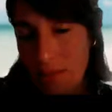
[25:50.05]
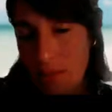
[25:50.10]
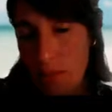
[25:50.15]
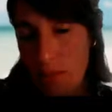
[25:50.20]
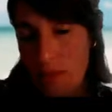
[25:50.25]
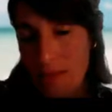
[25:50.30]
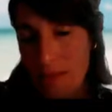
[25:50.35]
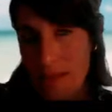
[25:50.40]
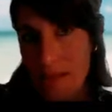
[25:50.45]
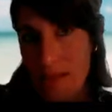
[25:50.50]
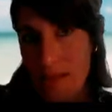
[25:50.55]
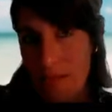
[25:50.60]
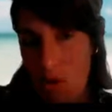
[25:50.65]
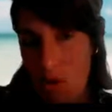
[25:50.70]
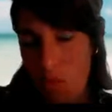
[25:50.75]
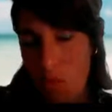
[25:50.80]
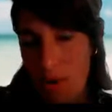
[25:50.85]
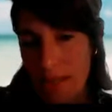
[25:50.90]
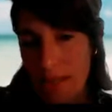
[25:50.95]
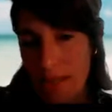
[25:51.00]
which is the
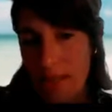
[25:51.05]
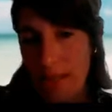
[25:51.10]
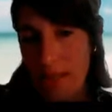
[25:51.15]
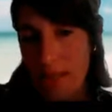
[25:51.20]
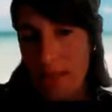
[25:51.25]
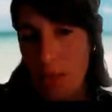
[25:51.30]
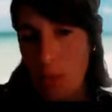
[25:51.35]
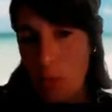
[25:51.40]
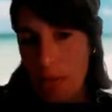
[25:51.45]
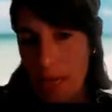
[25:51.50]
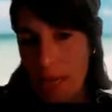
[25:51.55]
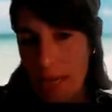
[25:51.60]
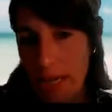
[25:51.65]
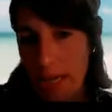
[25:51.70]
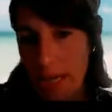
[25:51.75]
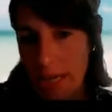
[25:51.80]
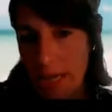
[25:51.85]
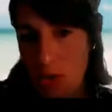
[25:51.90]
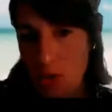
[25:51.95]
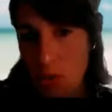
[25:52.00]
raw material that we
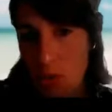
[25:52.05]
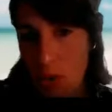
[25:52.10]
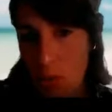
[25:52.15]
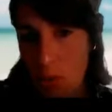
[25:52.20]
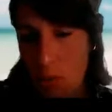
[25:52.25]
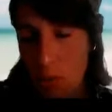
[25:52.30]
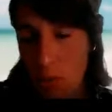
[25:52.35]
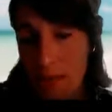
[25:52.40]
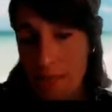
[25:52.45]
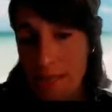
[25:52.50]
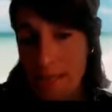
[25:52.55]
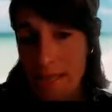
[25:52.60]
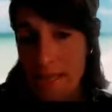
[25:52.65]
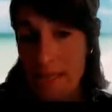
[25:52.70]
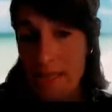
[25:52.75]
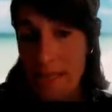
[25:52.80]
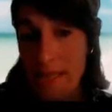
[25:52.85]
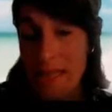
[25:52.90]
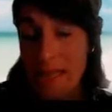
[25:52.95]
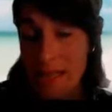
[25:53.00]
needed into our
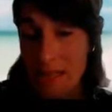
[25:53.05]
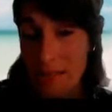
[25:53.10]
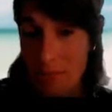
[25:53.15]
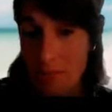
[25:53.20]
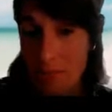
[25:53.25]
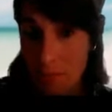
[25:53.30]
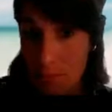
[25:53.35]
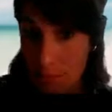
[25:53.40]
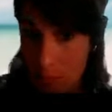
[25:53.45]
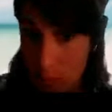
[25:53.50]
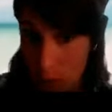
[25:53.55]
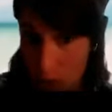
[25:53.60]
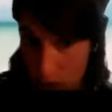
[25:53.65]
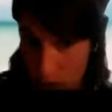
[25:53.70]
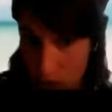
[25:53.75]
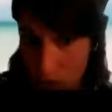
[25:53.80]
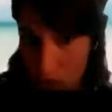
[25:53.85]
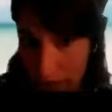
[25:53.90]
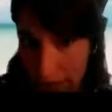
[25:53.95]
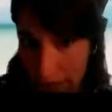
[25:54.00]
process, is
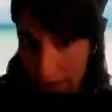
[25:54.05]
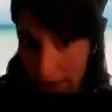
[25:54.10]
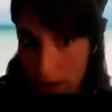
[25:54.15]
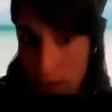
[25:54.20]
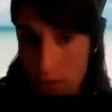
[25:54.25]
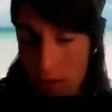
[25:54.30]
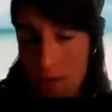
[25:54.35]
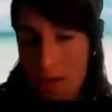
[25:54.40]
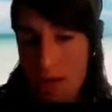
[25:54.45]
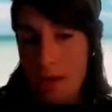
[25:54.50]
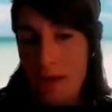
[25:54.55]
produced right now.